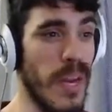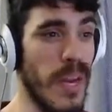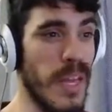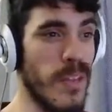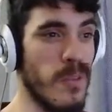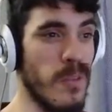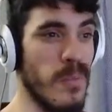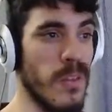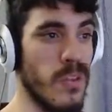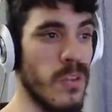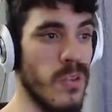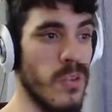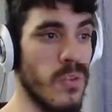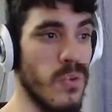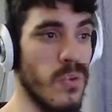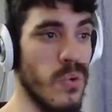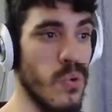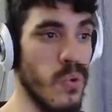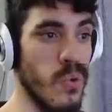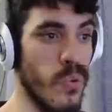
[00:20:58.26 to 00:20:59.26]
has been
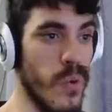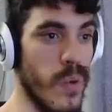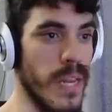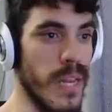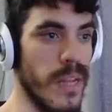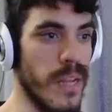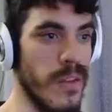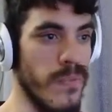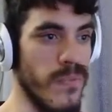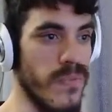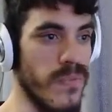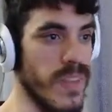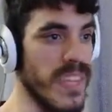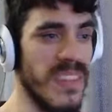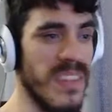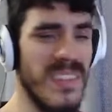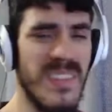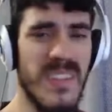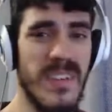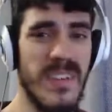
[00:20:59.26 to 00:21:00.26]
too great a
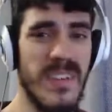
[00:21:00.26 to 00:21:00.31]
feat.